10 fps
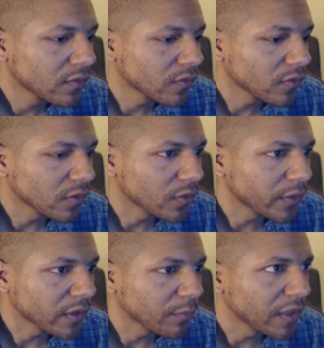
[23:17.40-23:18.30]
or
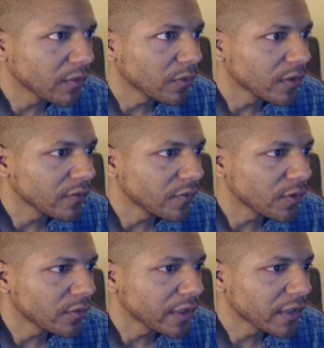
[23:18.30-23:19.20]
quick make one if
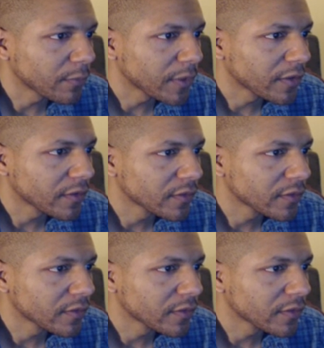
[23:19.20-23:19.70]
you're an animator.